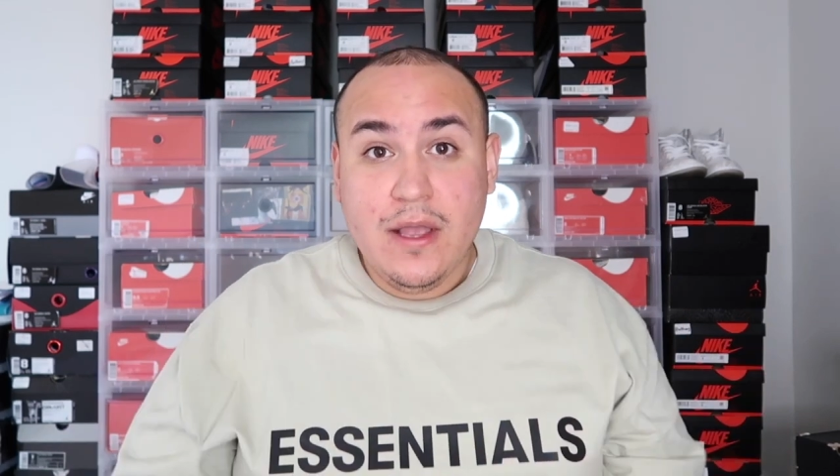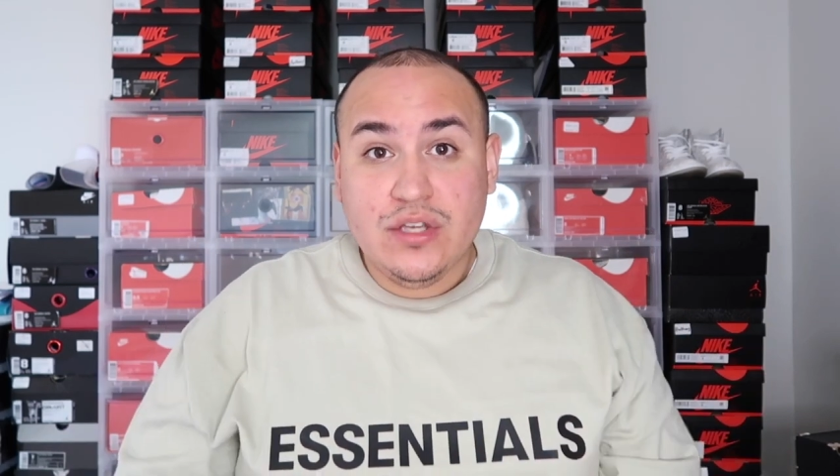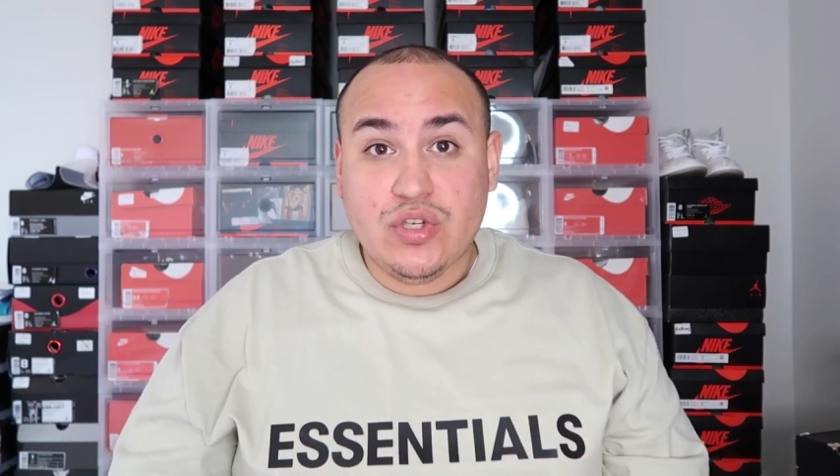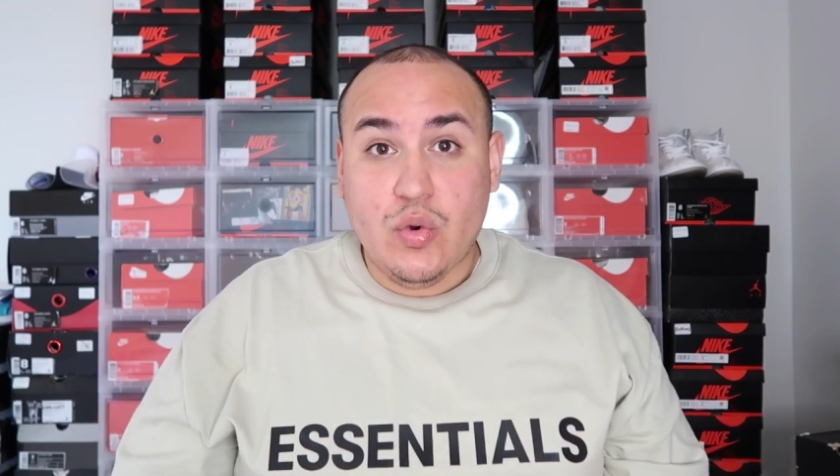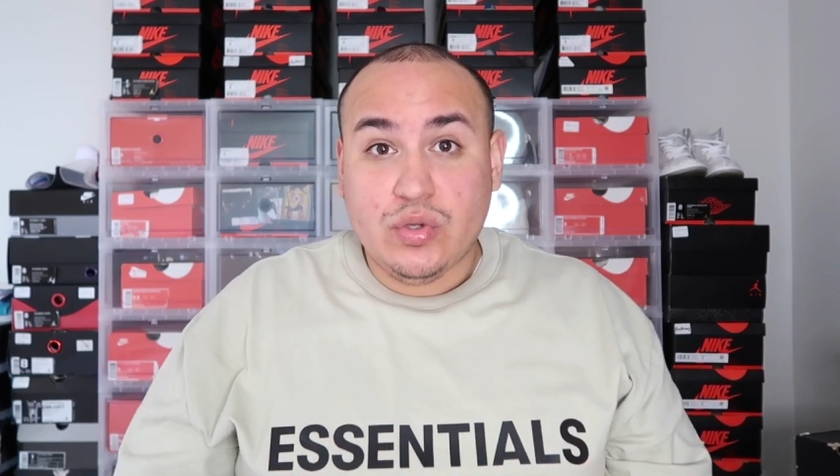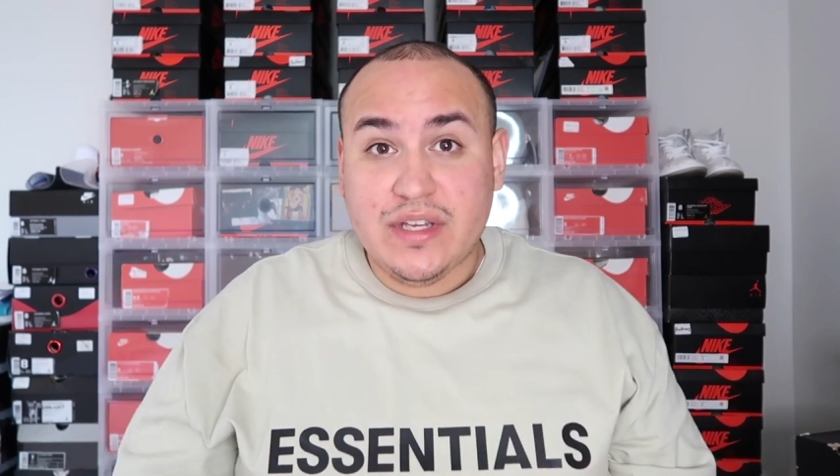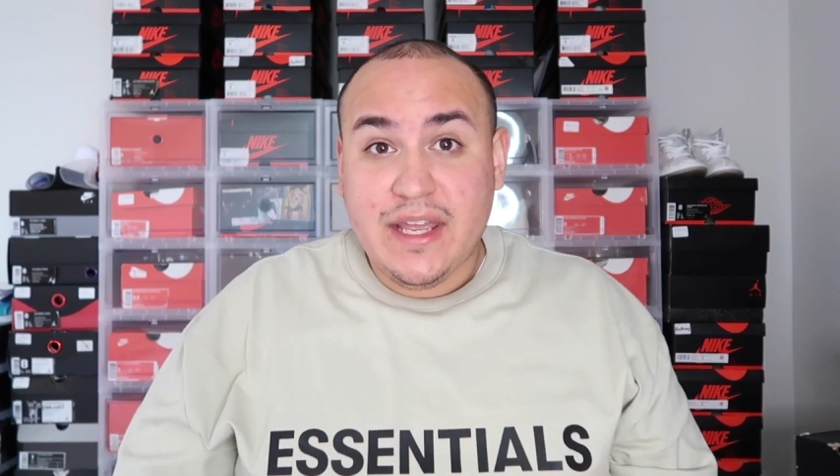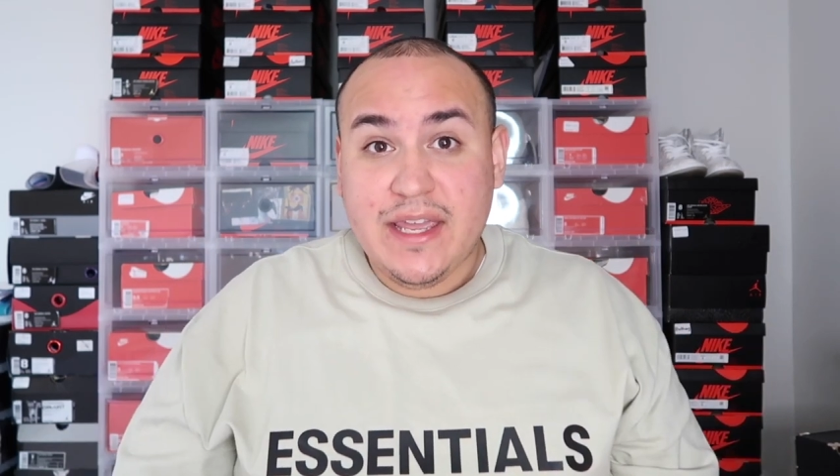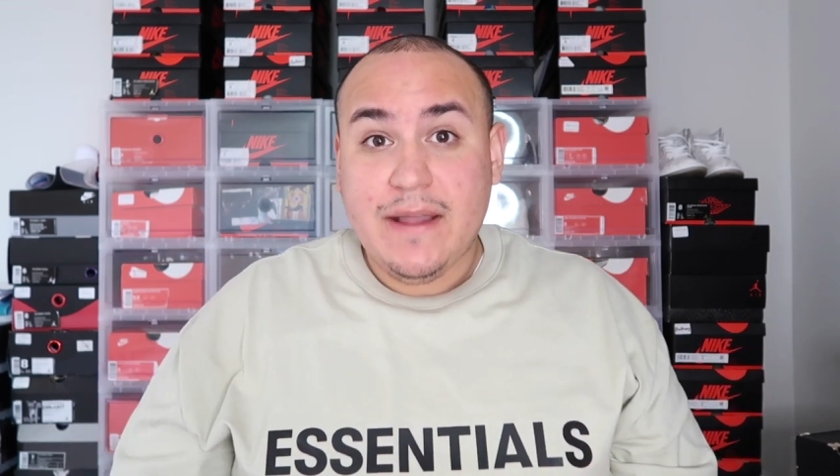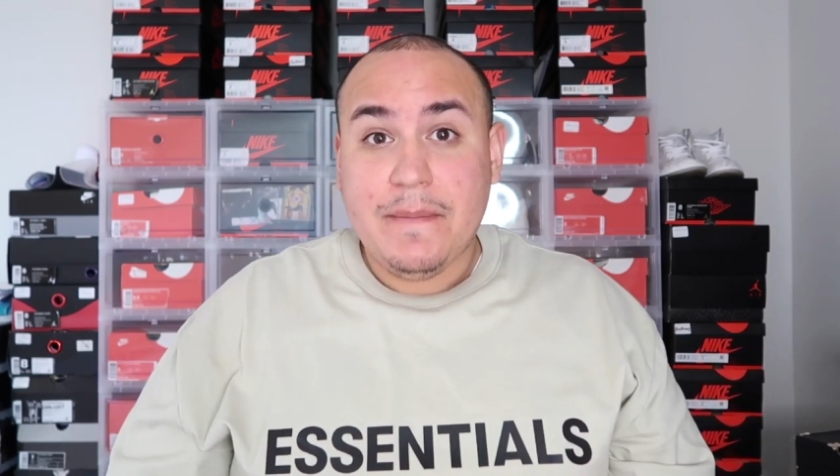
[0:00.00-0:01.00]
So
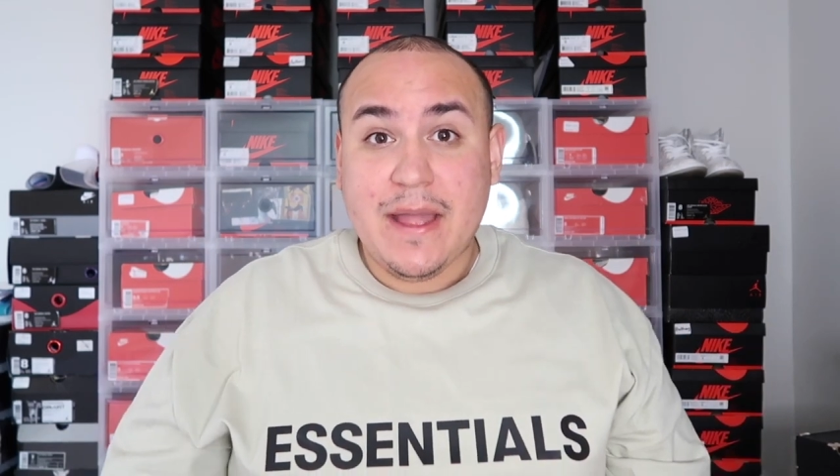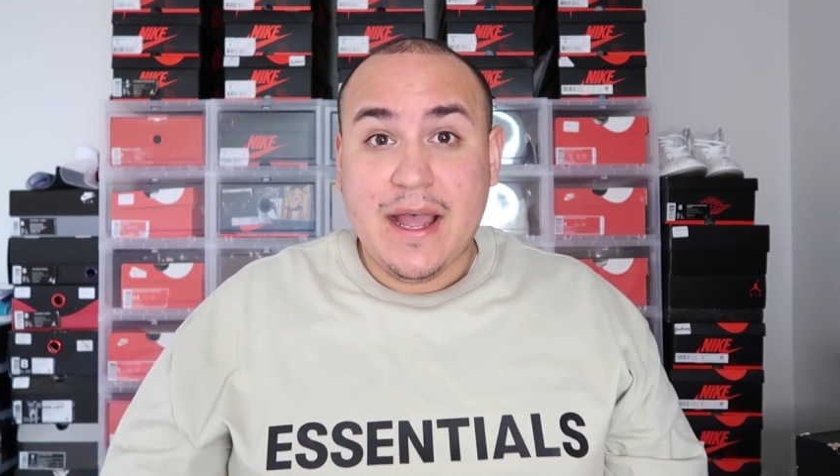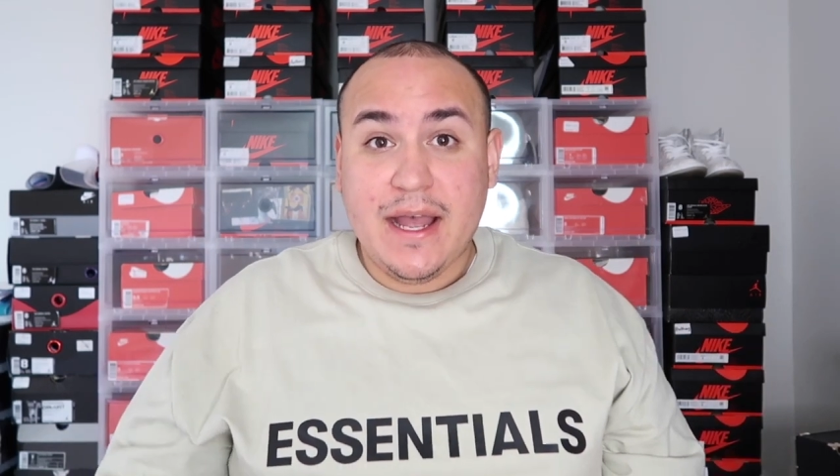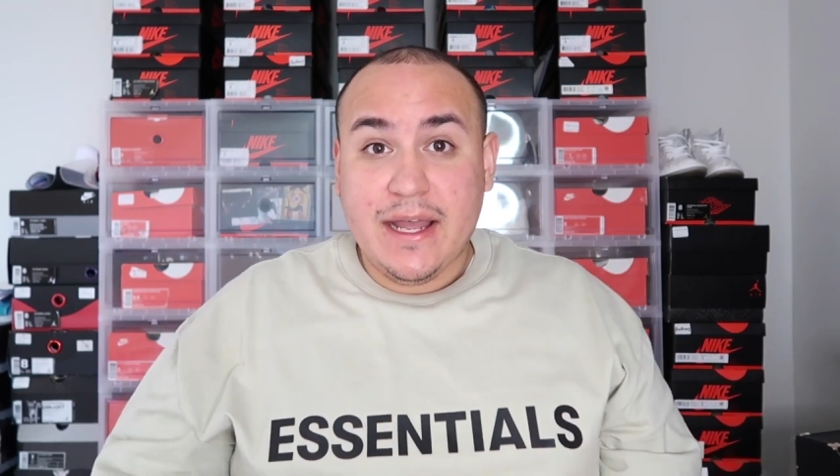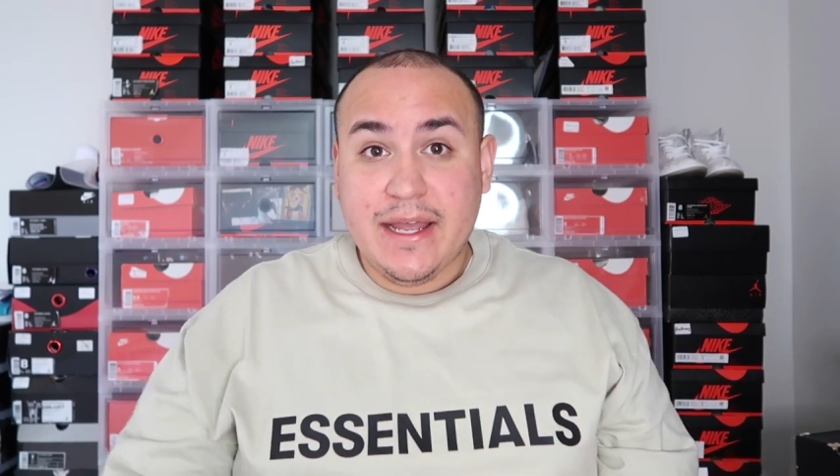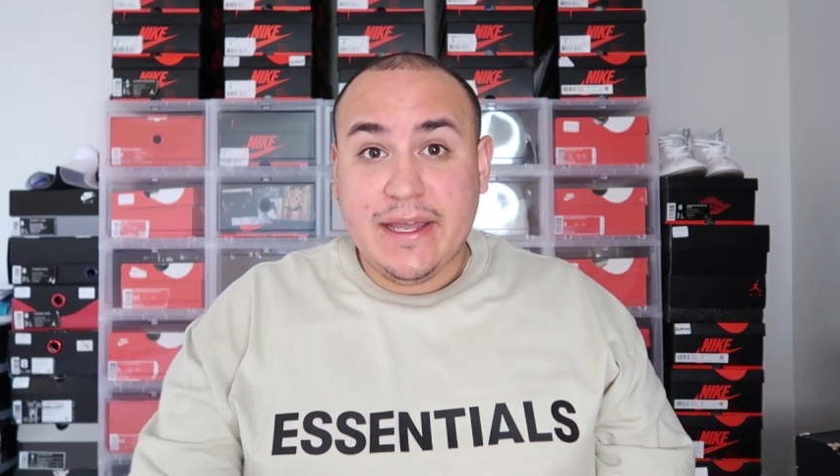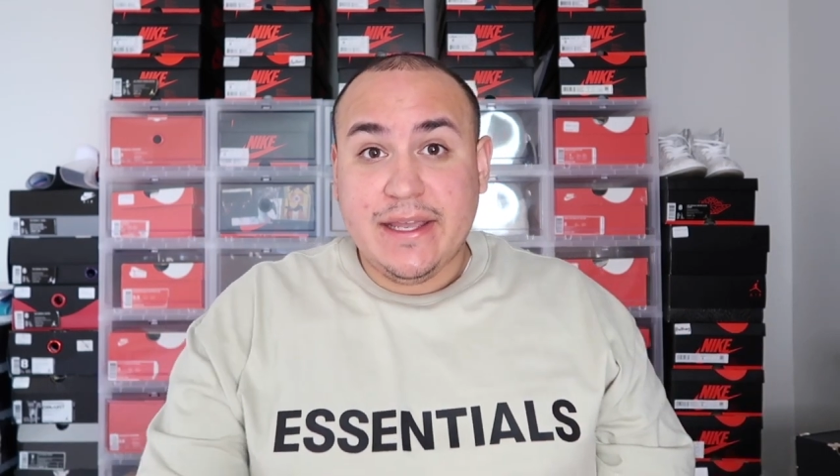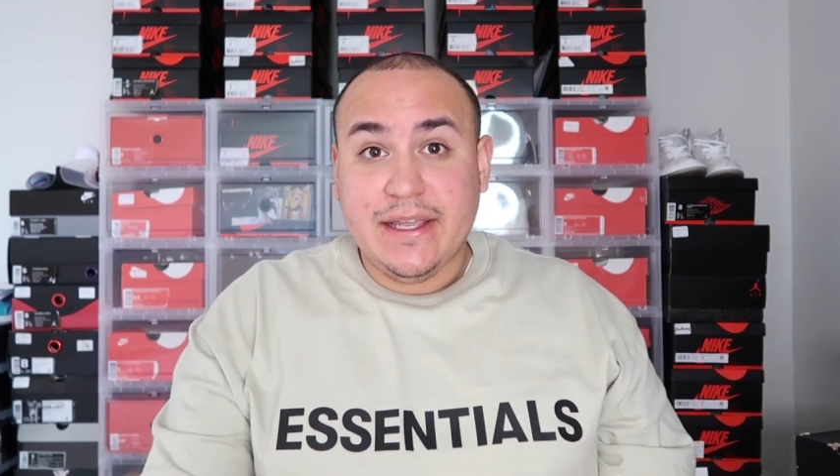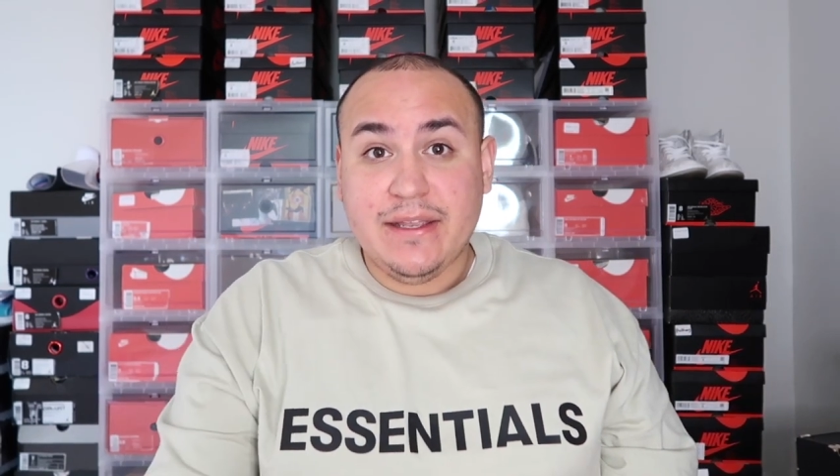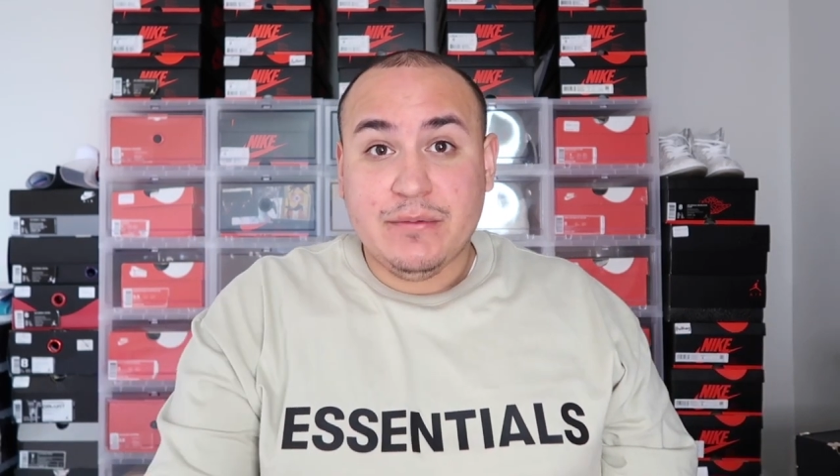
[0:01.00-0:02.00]
today I